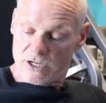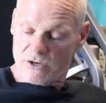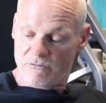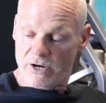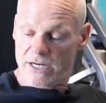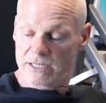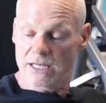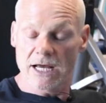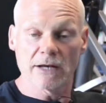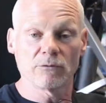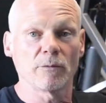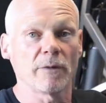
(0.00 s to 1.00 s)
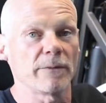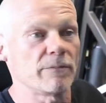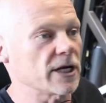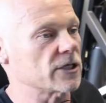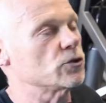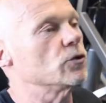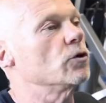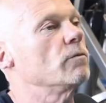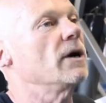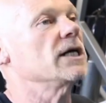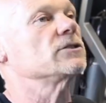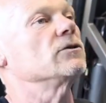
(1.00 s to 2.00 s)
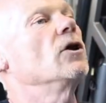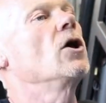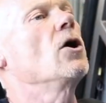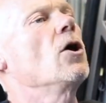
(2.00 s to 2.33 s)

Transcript: are right in line with my pectoral muscle.